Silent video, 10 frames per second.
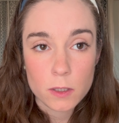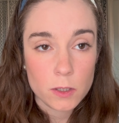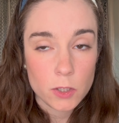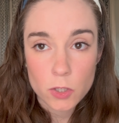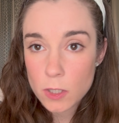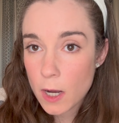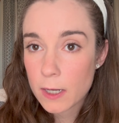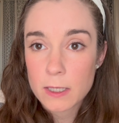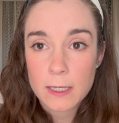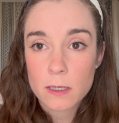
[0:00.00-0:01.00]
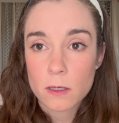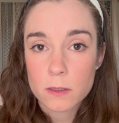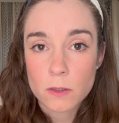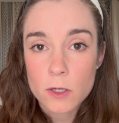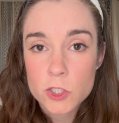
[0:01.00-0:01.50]
you're not going to get all the
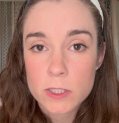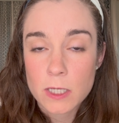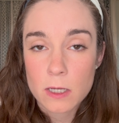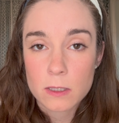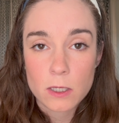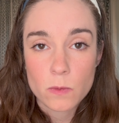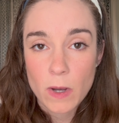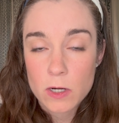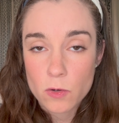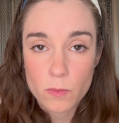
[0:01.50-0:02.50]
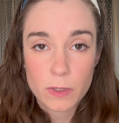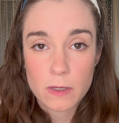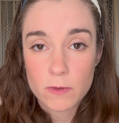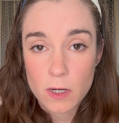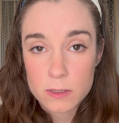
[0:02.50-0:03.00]
laundry done that you might normally
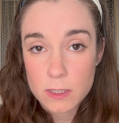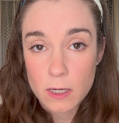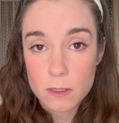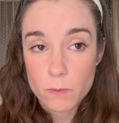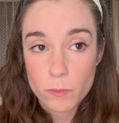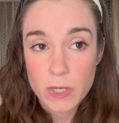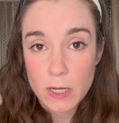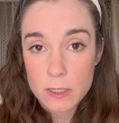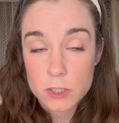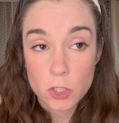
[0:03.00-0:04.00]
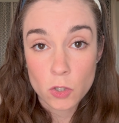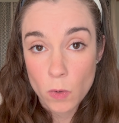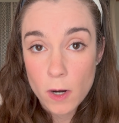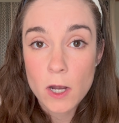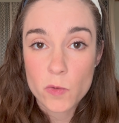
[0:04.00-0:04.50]
have gotten done because you
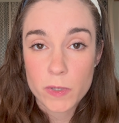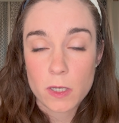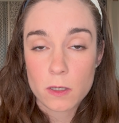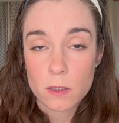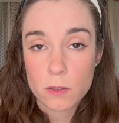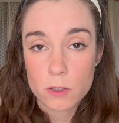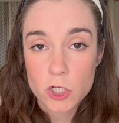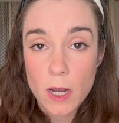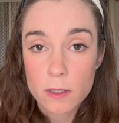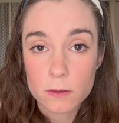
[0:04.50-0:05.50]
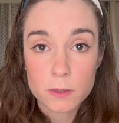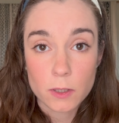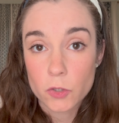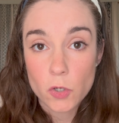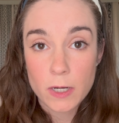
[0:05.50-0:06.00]
are helping your child
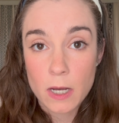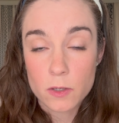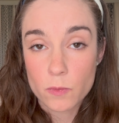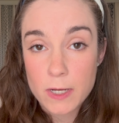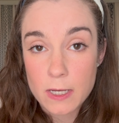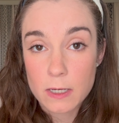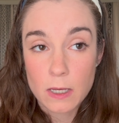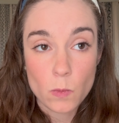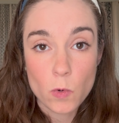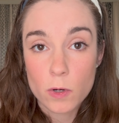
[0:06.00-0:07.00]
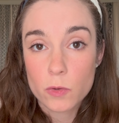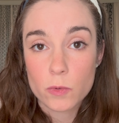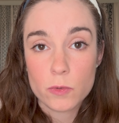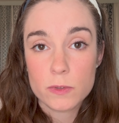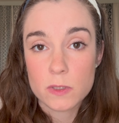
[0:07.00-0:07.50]
learn how to read and work
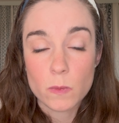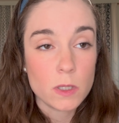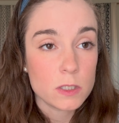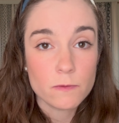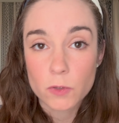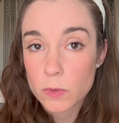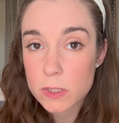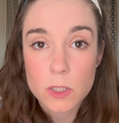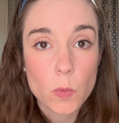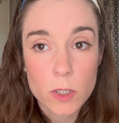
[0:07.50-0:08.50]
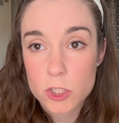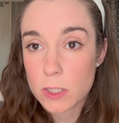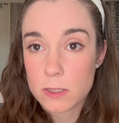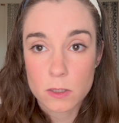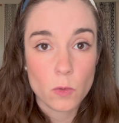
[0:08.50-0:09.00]
through some of these fluency
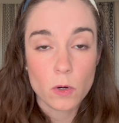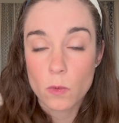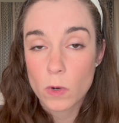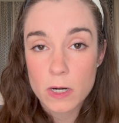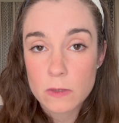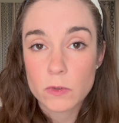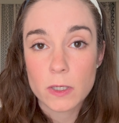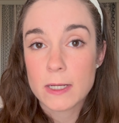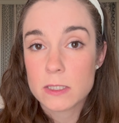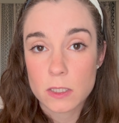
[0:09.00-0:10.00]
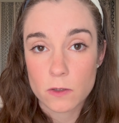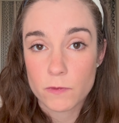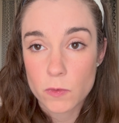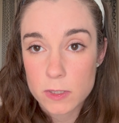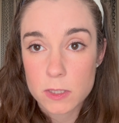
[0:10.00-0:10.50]
worksheets or whatever it is that you're
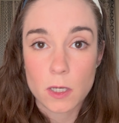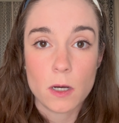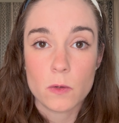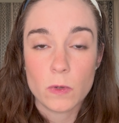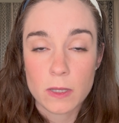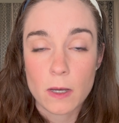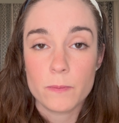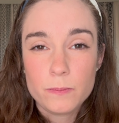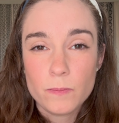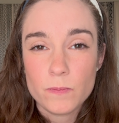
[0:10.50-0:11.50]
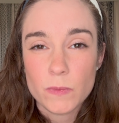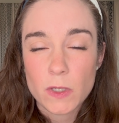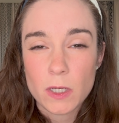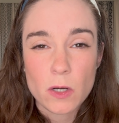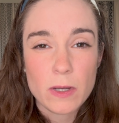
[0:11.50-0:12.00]
focusing on with them.
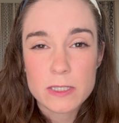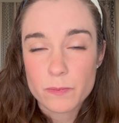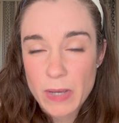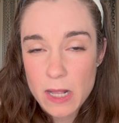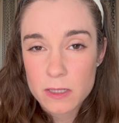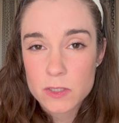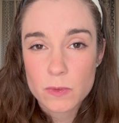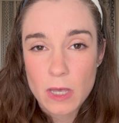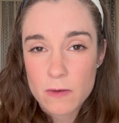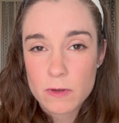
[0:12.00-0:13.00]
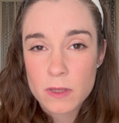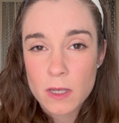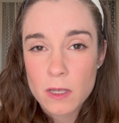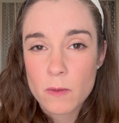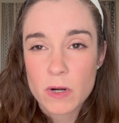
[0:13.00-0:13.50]
It's balance with
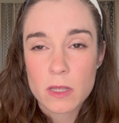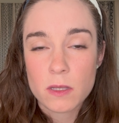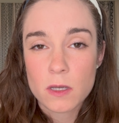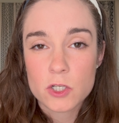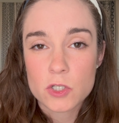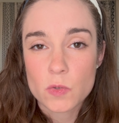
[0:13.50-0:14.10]
everything, but I think just